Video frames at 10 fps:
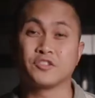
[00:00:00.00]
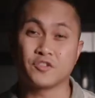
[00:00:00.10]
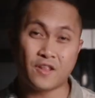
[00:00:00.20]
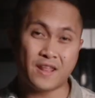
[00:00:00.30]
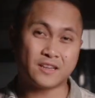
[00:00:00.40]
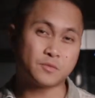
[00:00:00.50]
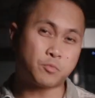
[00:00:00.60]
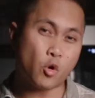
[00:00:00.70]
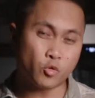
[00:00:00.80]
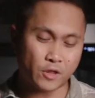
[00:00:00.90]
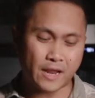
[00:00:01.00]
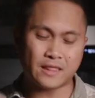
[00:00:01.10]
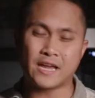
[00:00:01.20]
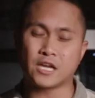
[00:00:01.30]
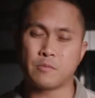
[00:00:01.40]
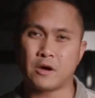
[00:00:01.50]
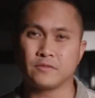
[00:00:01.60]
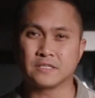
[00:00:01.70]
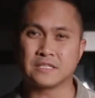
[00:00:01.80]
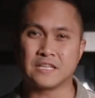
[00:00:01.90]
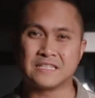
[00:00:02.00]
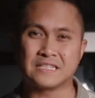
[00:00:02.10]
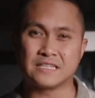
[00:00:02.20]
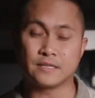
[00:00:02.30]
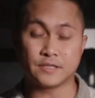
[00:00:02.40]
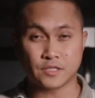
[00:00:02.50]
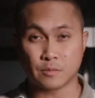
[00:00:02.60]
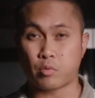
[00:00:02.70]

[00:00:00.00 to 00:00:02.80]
right, so the next pro that I like about this lens is the